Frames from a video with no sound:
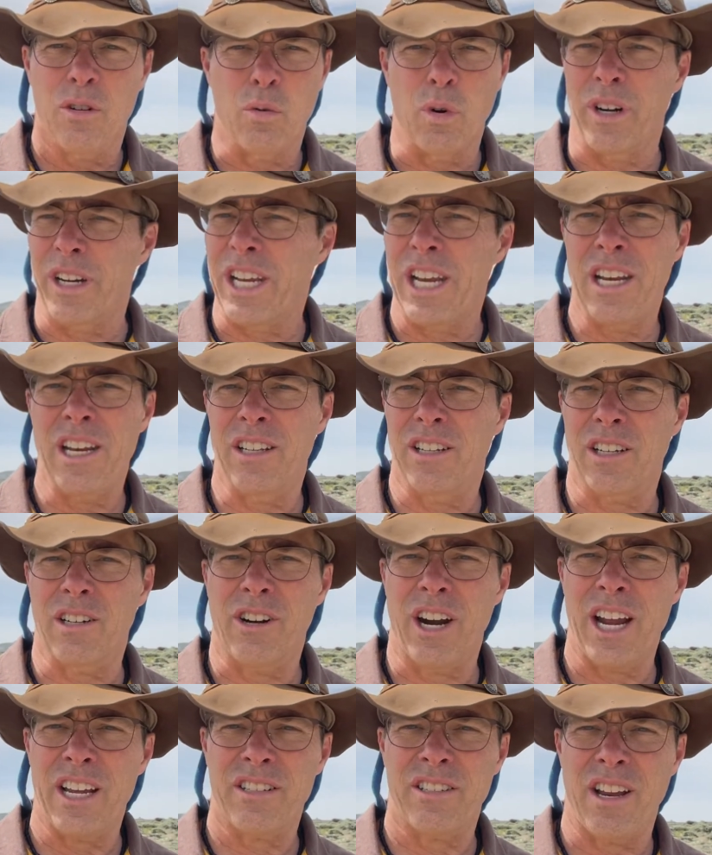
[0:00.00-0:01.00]
were eating the
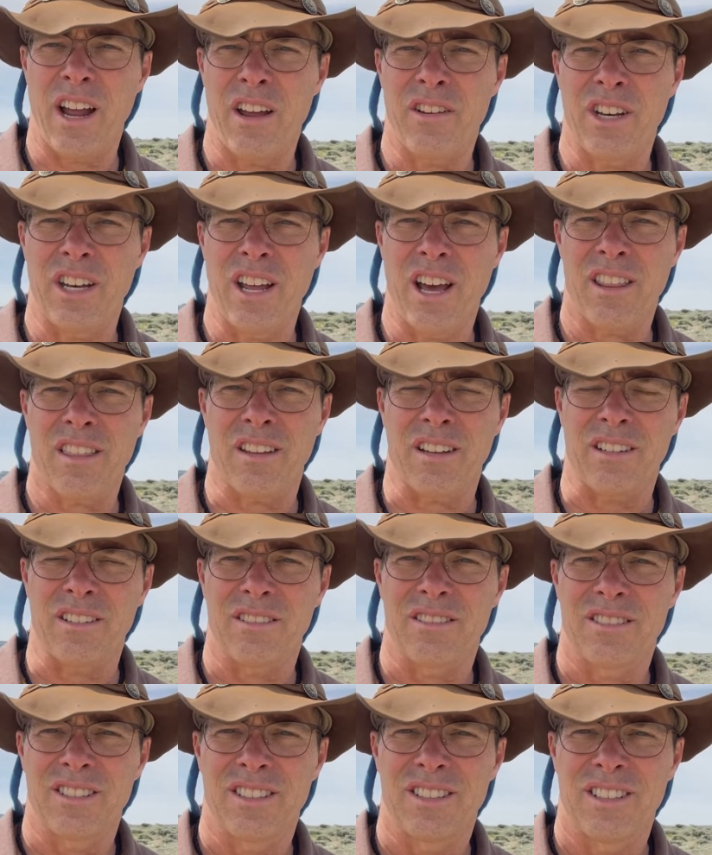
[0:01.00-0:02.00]
grass down to nothing.
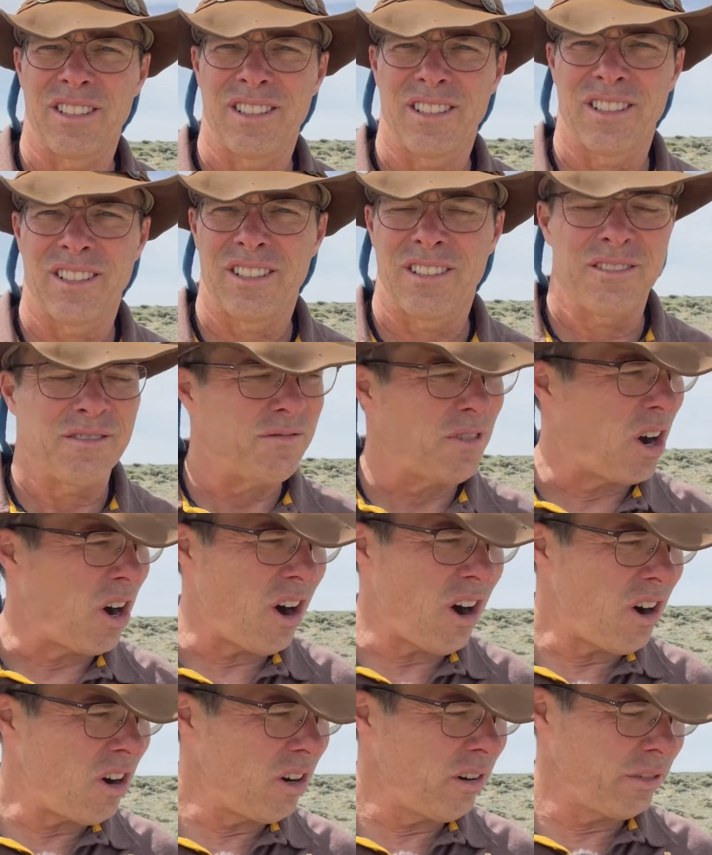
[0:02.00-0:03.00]

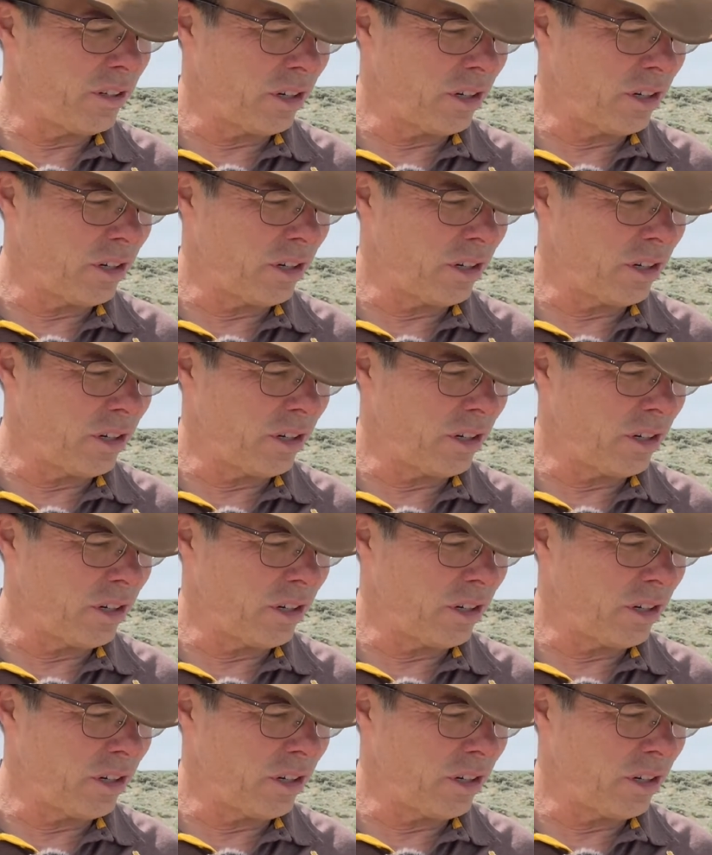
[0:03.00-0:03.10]
All of the